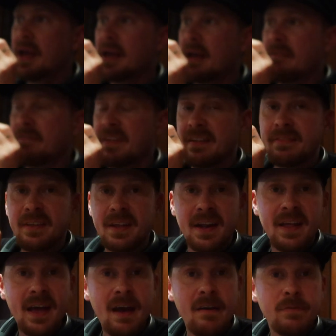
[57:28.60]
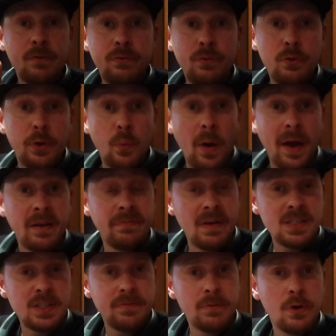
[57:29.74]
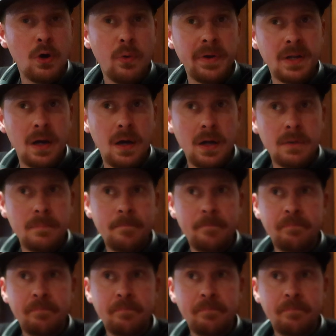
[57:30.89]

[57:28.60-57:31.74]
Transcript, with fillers: if they didn't have the Food and Wine Festival going on,